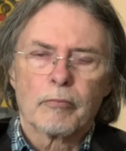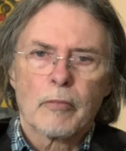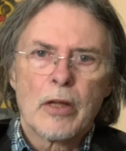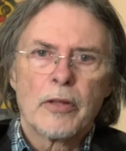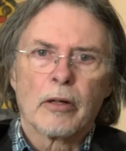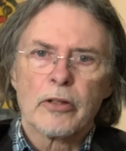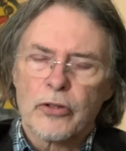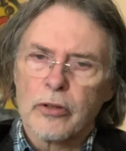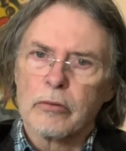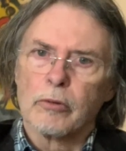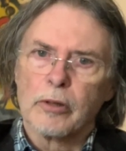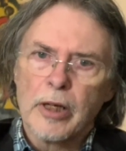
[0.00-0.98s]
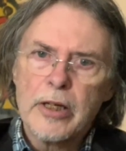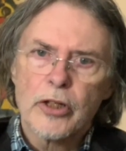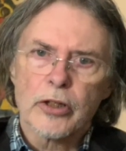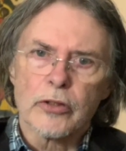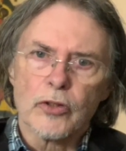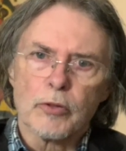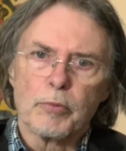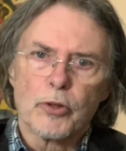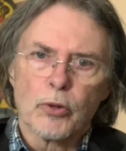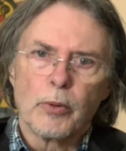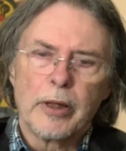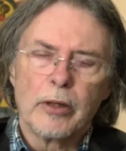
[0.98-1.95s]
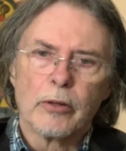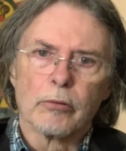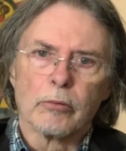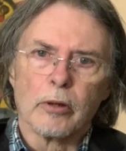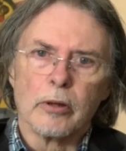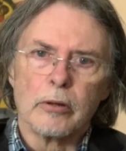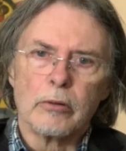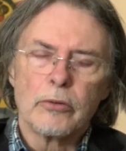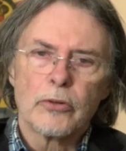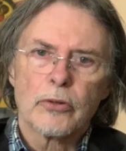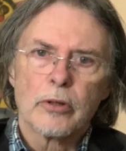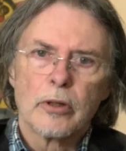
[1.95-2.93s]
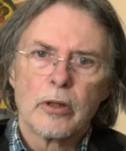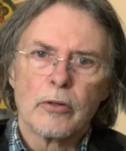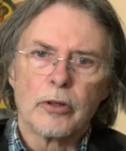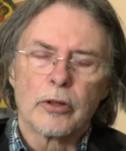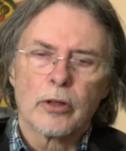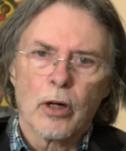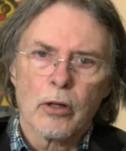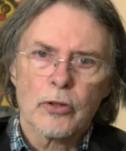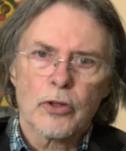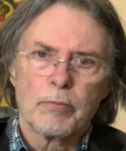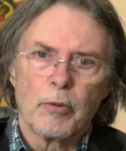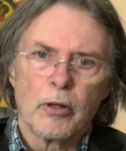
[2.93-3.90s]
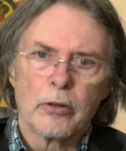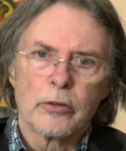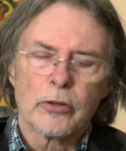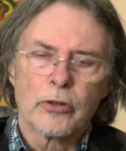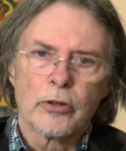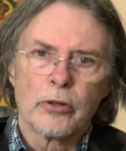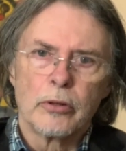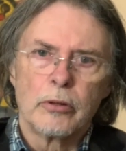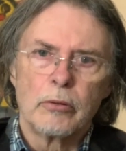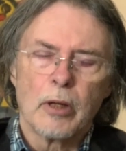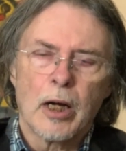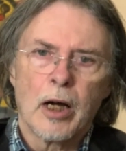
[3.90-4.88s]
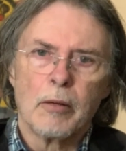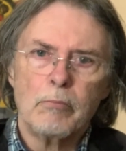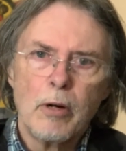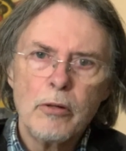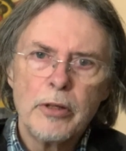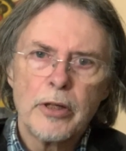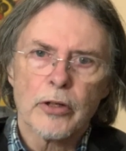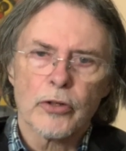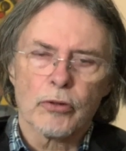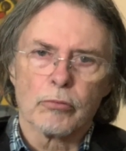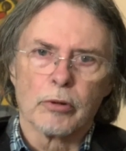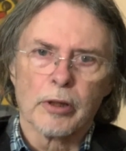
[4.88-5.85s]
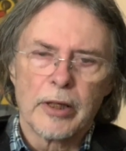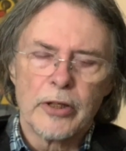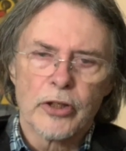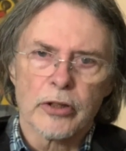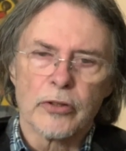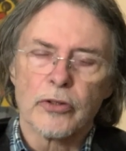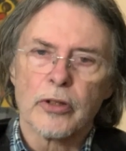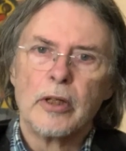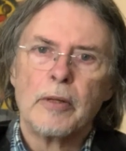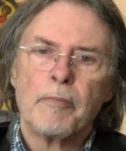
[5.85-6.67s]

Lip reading: there are certain relations between the rows that correspond to harmonious relations,